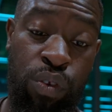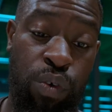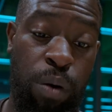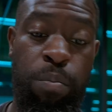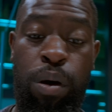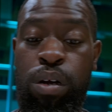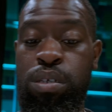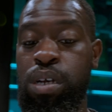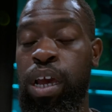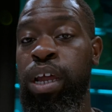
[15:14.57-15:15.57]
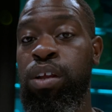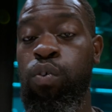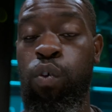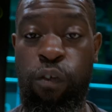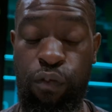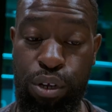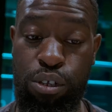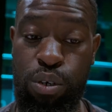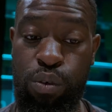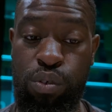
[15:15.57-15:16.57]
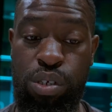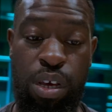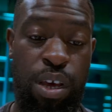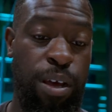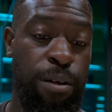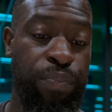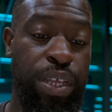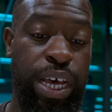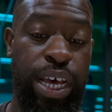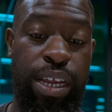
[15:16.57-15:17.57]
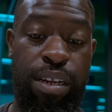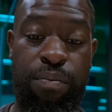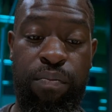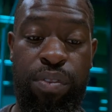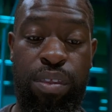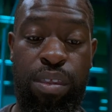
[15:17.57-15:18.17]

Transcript: Dropbox and Google Photos. Then